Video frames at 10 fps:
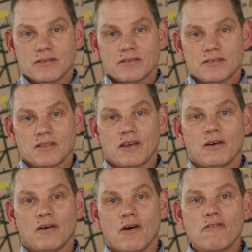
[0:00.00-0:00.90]
So the
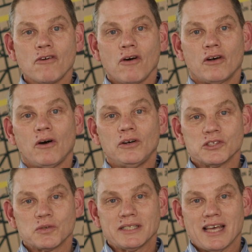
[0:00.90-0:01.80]
overall goal
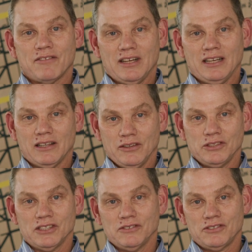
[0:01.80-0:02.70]
is really to have an
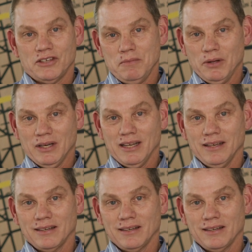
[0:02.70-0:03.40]
inclusive community.